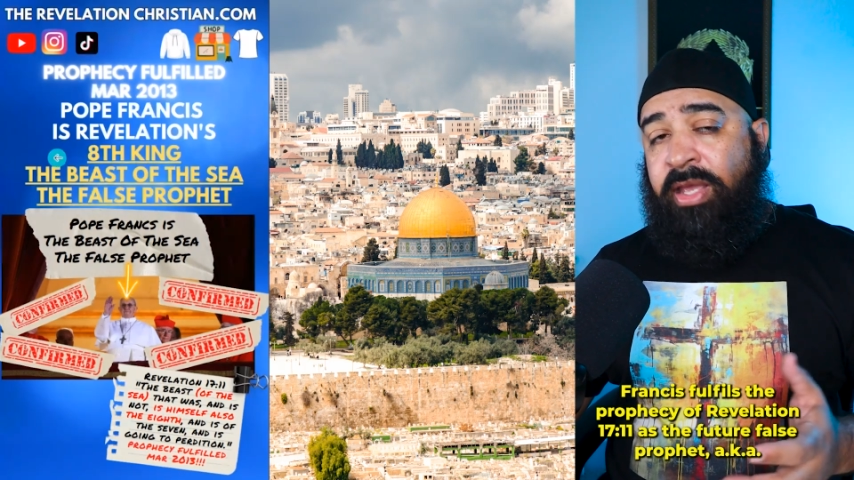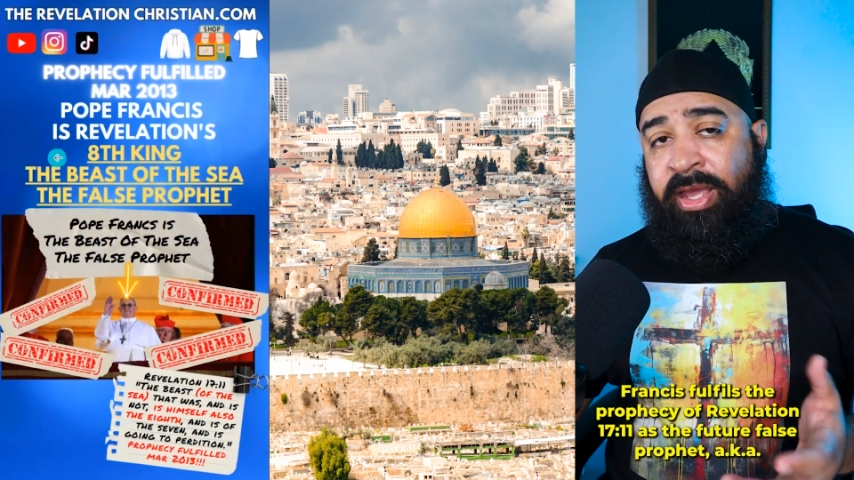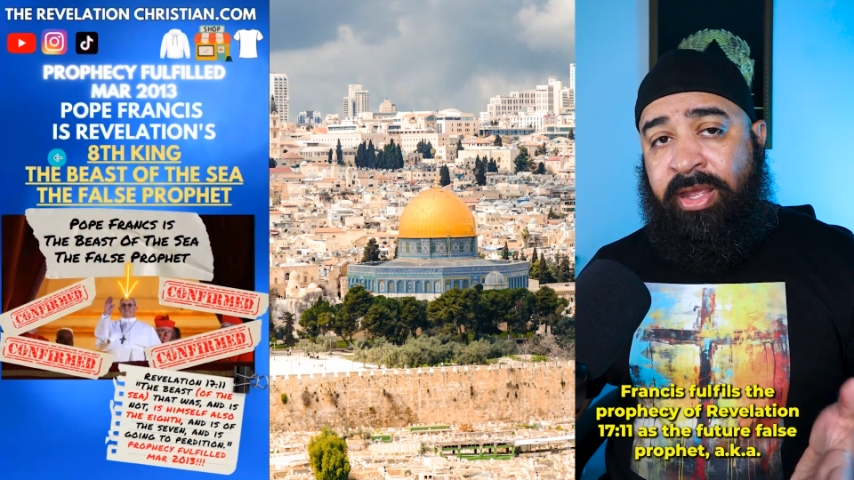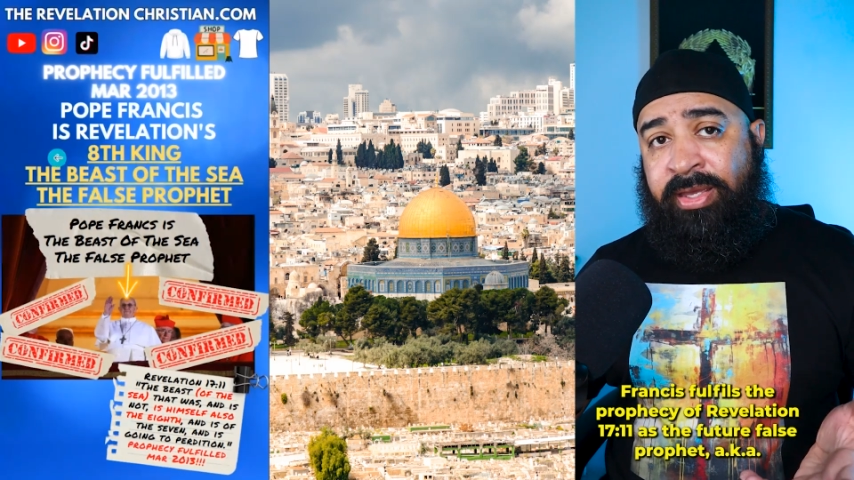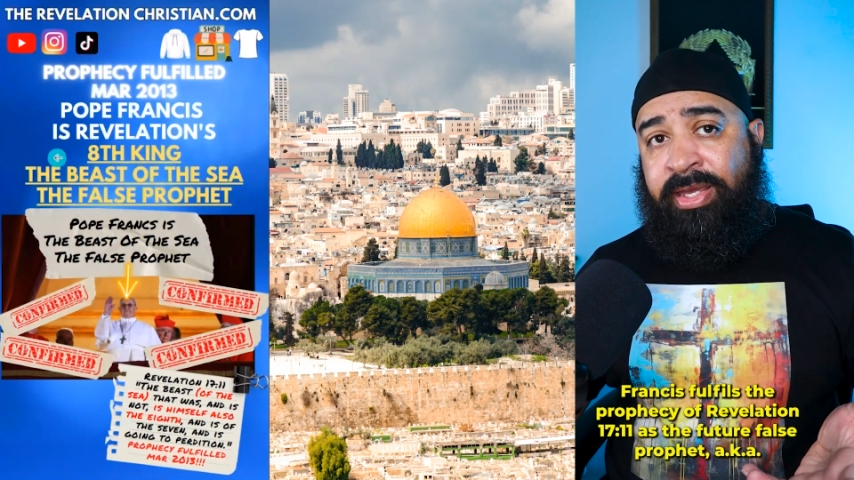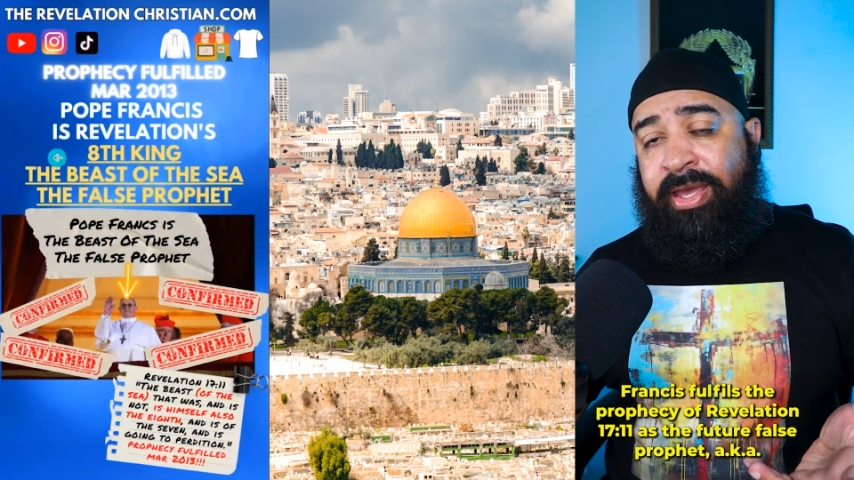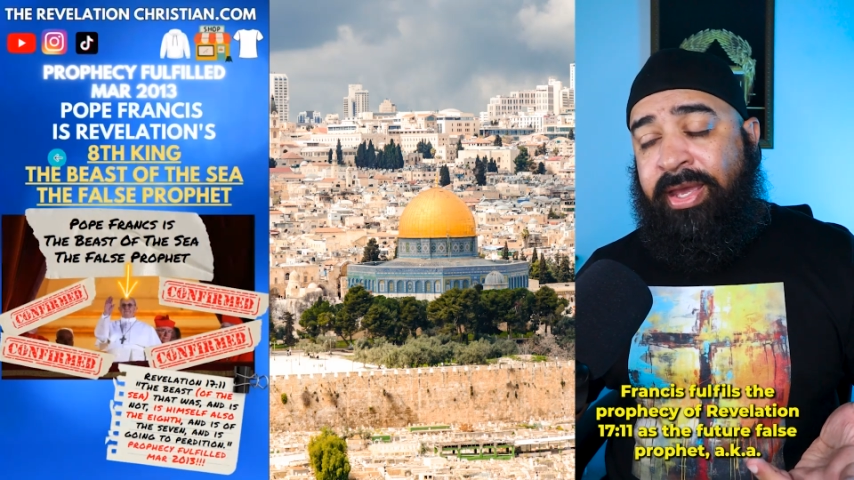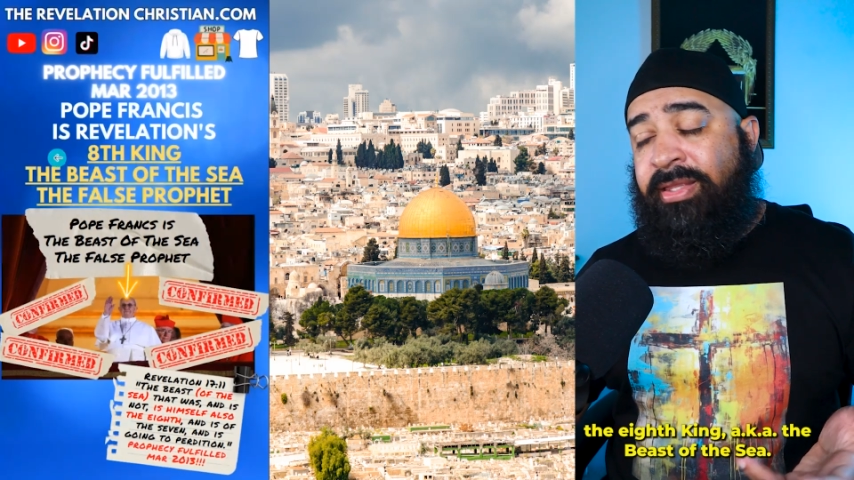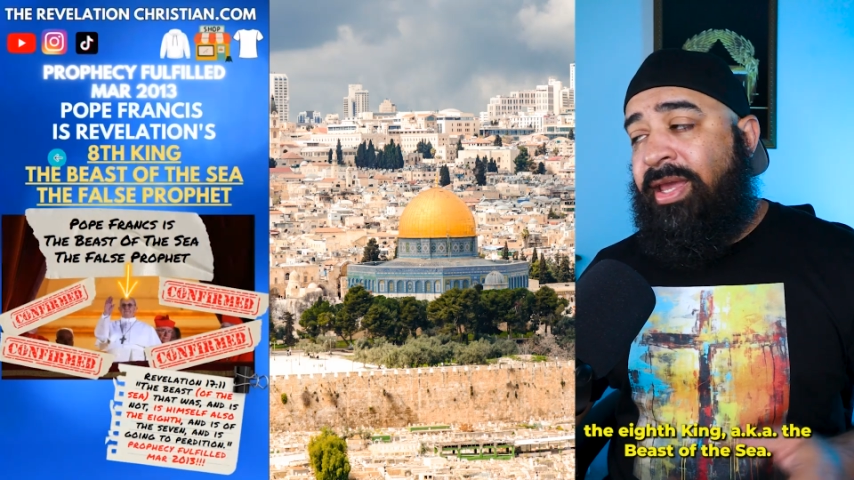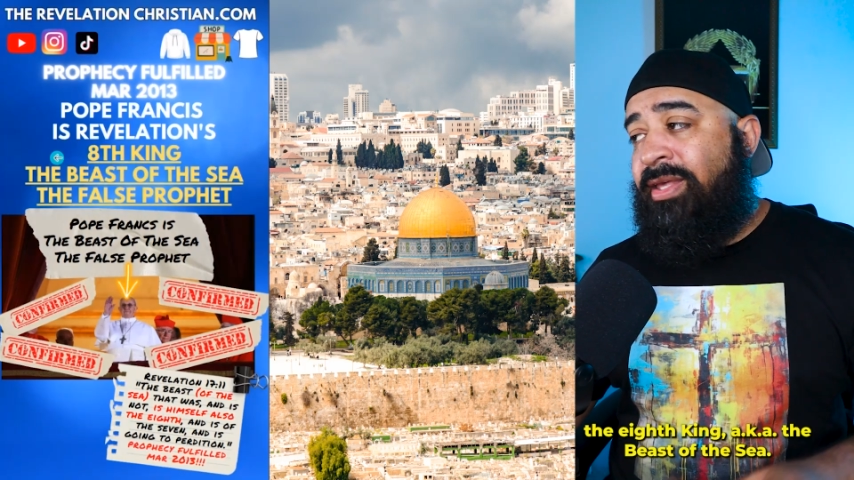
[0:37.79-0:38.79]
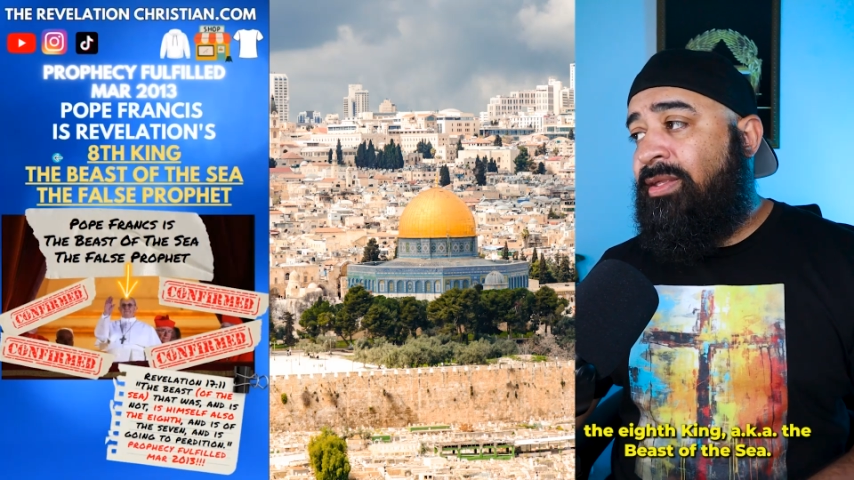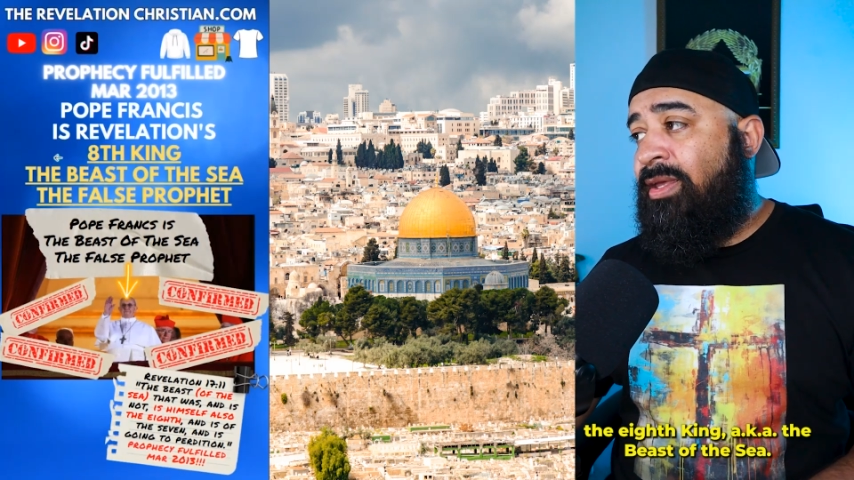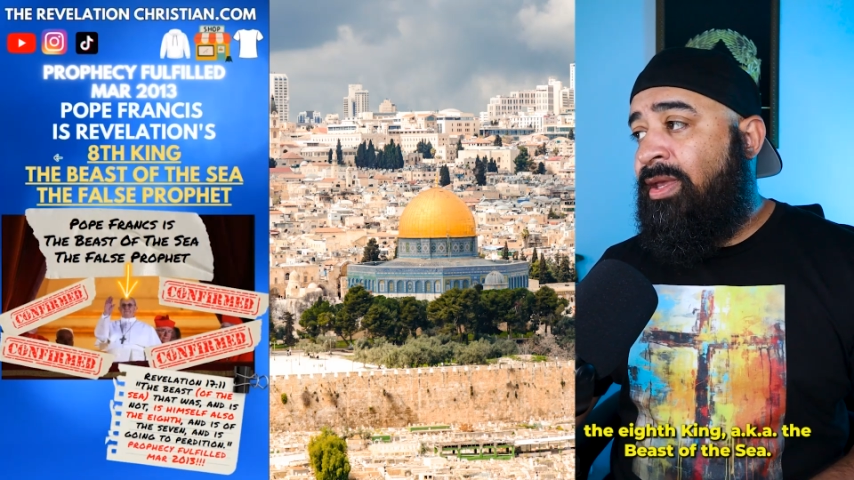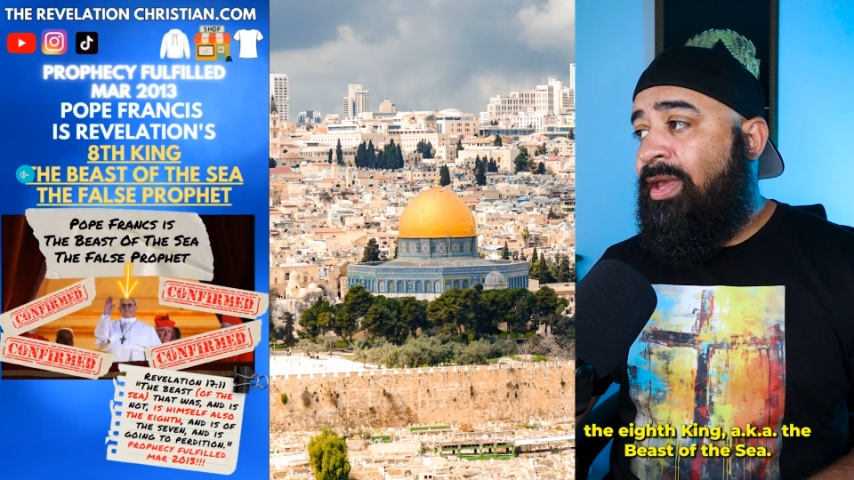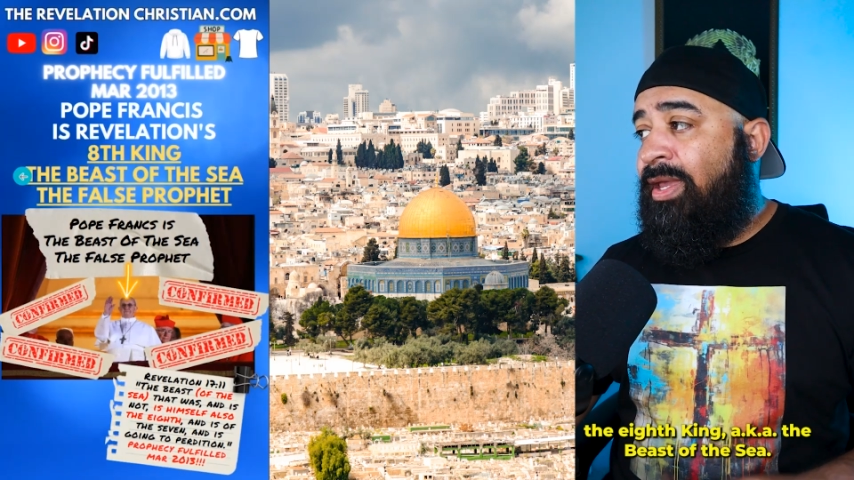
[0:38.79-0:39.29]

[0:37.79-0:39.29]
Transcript: aka the eighth king,